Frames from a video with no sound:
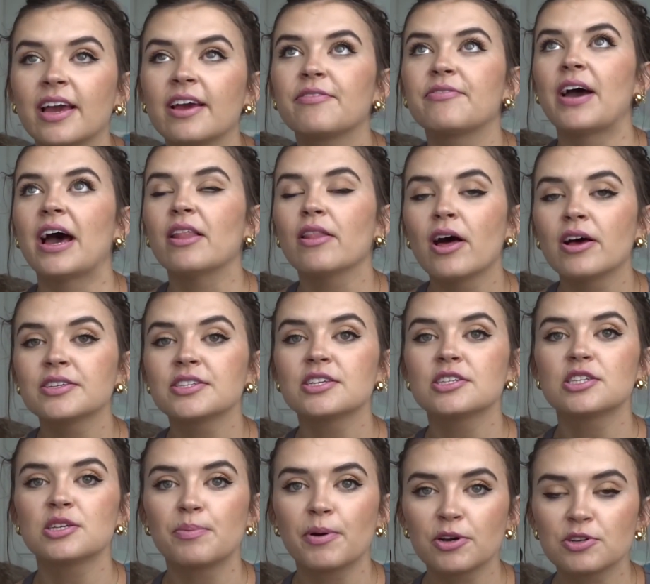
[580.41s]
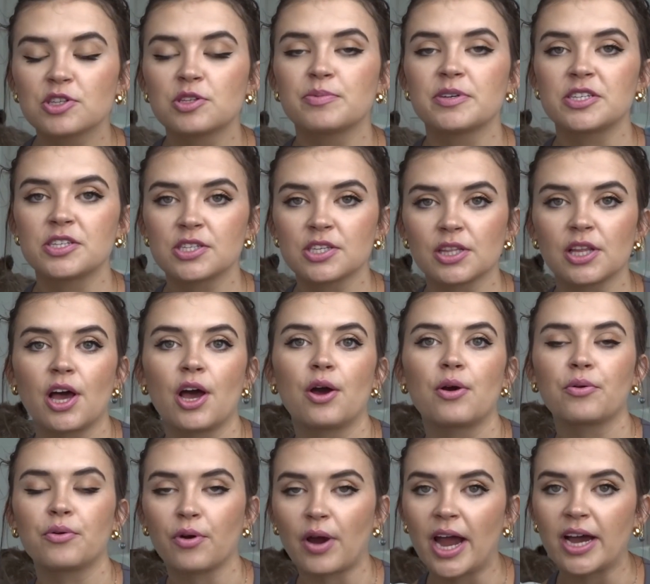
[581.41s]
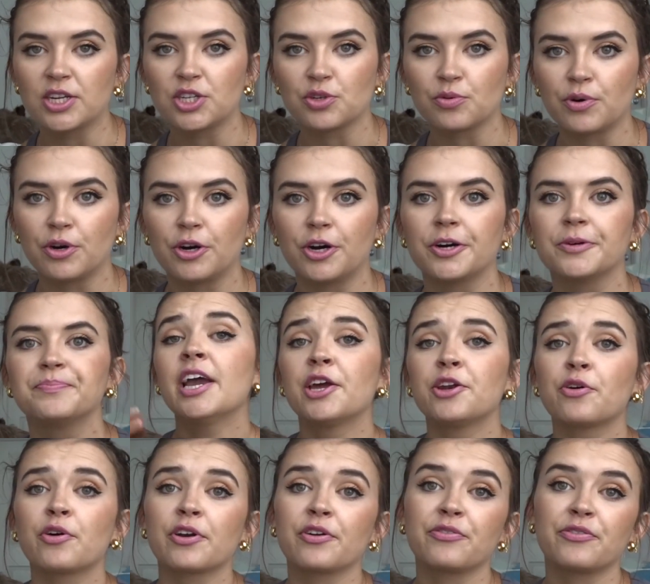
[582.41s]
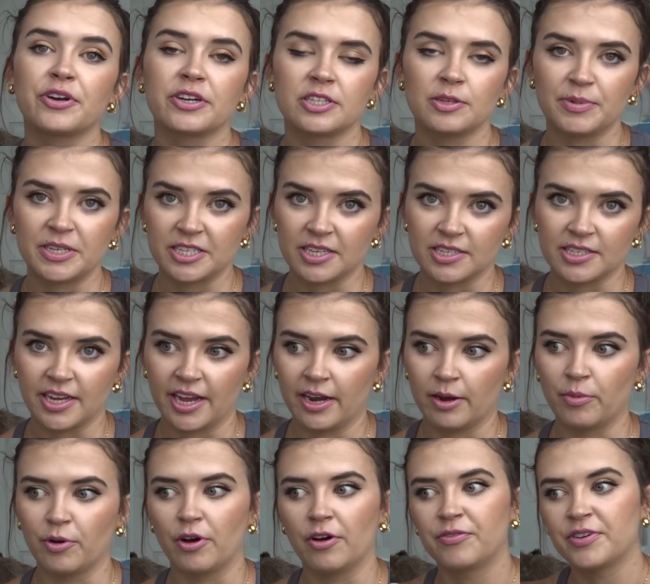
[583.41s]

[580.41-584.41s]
fat loss is supposed to be slow, gradual, in order for it to be sustainable.